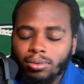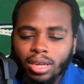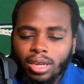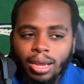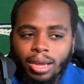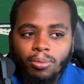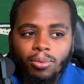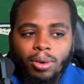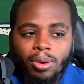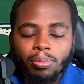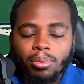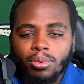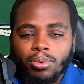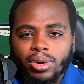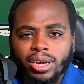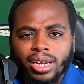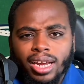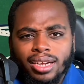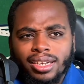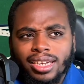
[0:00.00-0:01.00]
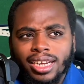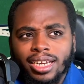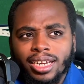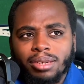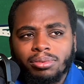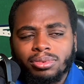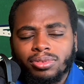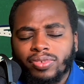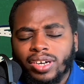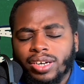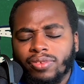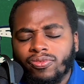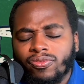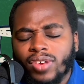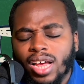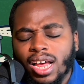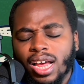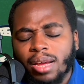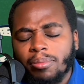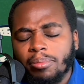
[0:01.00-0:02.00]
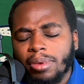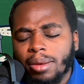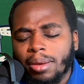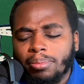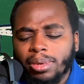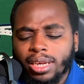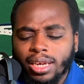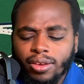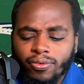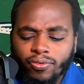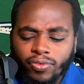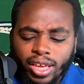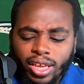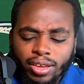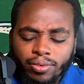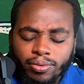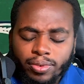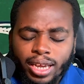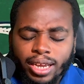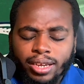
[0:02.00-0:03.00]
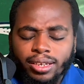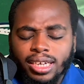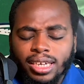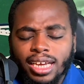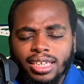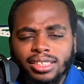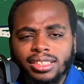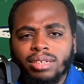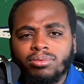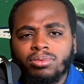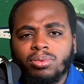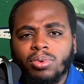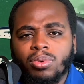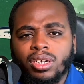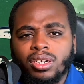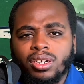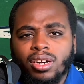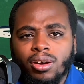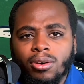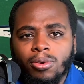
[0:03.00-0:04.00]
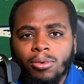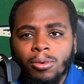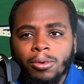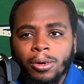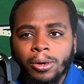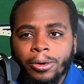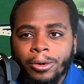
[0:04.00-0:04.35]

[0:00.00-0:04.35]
at one point I think he was ranked 5 by PFF, as everyone know.